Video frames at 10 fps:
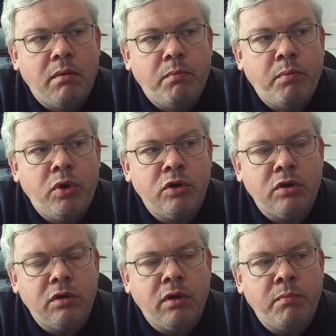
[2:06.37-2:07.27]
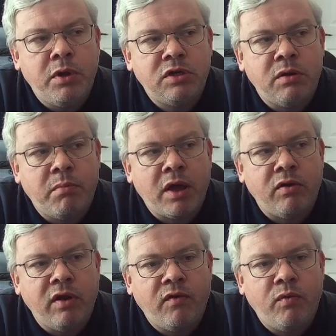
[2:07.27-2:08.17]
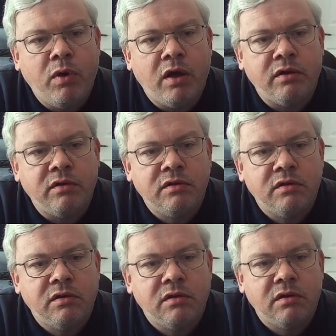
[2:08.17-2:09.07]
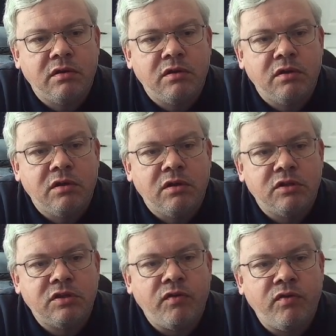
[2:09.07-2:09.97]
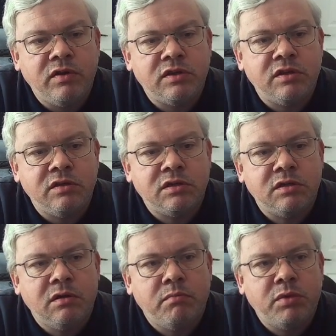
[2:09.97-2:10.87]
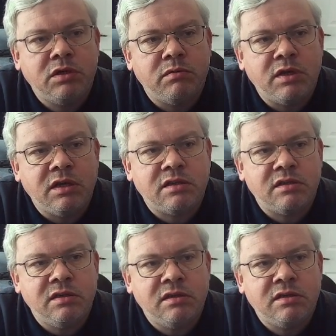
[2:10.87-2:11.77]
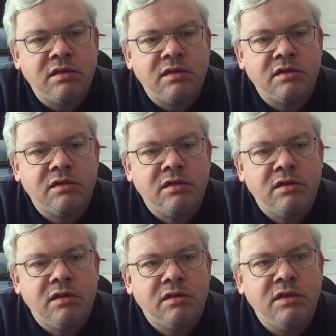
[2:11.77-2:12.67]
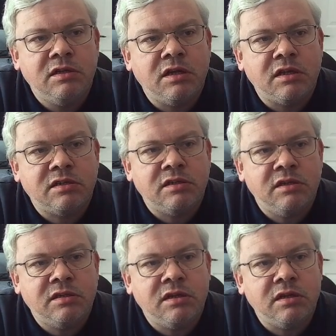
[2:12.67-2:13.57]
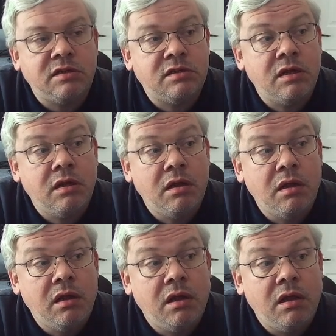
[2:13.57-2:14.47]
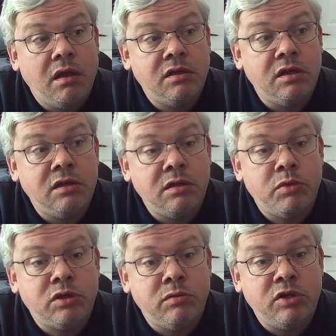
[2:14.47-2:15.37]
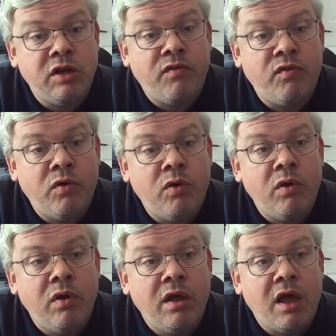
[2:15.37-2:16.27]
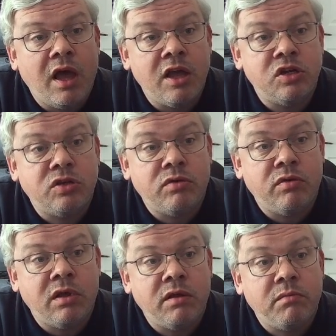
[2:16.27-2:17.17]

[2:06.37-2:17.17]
put the bishop back on f1. So for instance, bishop takes c6, d takes c6, intending bishop g4, h3.